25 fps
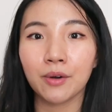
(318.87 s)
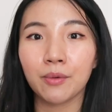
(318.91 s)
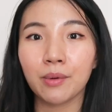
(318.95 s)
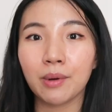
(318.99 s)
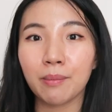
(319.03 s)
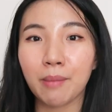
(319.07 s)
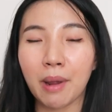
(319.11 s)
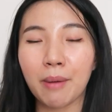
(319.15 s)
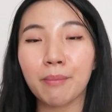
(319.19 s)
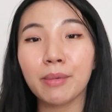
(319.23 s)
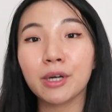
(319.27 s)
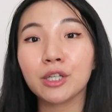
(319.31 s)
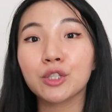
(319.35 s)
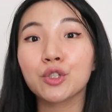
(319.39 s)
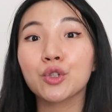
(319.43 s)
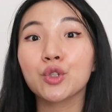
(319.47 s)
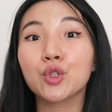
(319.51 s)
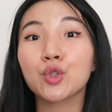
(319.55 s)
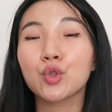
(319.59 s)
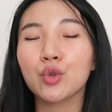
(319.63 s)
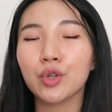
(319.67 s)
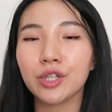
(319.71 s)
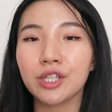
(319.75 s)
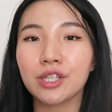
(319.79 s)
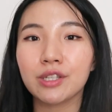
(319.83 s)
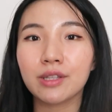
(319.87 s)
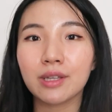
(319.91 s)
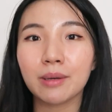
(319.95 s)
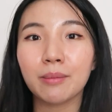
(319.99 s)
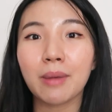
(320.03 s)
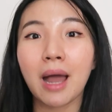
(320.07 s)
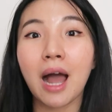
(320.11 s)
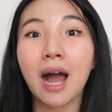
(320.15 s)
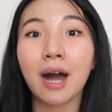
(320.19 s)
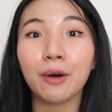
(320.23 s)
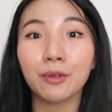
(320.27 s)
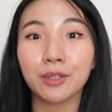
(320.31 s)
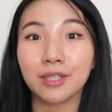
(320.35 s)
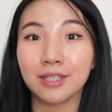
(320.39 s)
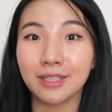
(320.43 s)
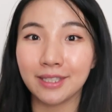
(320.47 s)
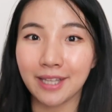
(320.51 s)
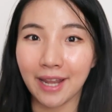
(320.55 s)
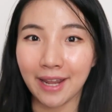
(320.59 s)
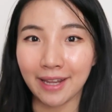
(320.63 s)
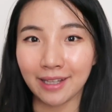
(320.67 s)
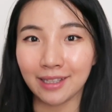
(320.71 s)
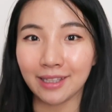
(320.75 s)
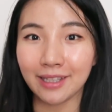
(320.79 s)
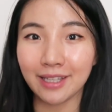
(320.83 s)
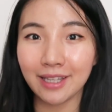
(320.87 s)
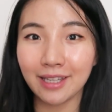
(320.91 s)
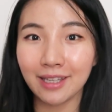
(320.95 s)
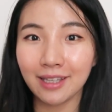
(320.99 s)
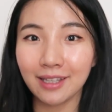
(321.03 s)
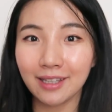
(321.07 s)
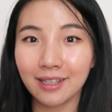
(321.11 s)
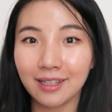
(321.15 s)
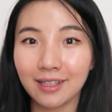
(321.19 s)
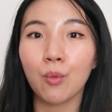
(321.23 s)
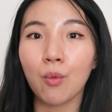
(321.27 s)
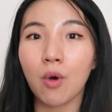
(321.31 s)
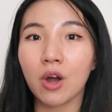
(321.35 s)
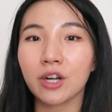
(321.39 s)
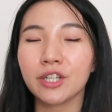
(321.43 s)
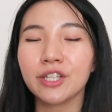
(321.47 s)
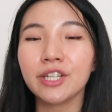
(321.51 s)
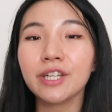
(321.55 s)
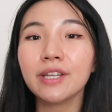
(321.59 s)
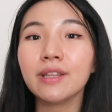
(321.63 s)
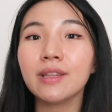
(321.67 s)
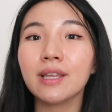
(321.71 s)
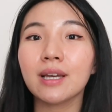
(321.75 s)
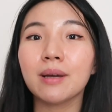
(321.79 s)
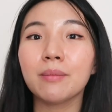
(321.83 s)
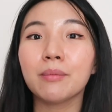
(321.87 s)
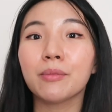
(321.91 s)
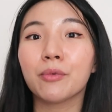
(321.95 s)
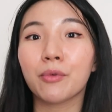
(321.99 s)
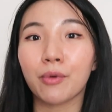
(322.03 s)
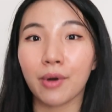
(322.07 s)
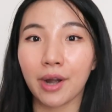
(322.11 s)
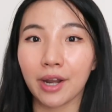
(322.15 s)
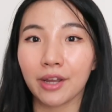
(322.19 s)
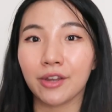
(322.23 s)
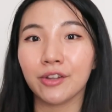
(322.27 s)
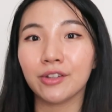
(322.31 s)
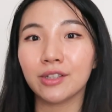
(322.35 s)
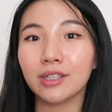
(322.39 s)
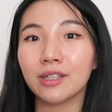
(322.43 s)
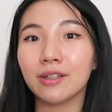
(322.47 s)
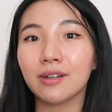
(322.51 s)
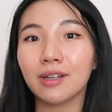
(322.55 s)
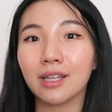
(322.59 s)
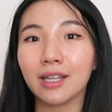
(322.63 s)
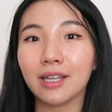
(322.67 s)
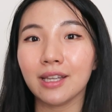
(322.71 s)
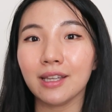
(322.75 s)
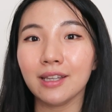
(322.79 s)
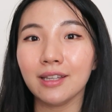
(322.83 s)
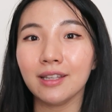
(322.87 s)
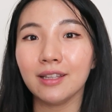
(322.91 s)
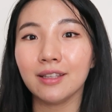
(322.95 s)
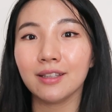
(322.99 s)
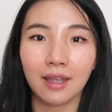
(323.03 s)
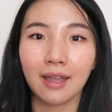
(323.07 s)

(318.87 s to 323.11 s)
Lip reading: remember to switch them out daily, washing them regularly,